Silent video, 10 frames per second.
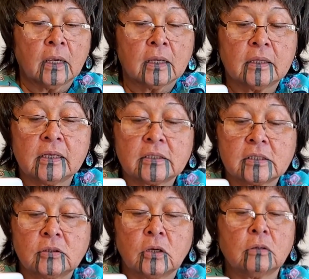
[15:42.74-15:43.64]
This
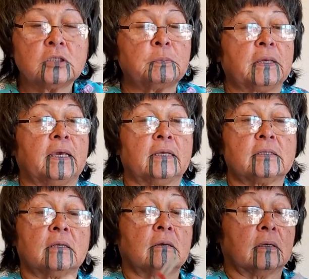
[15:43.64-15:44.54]
nose
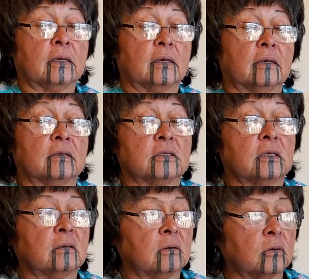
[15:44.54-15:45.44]
piece is
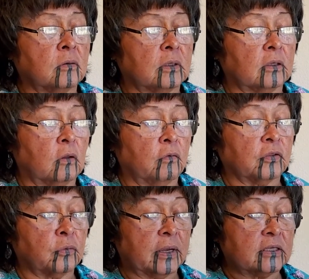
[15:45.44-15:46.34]
a little over
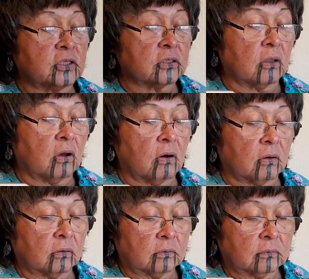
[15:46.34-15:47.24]
3 inches long.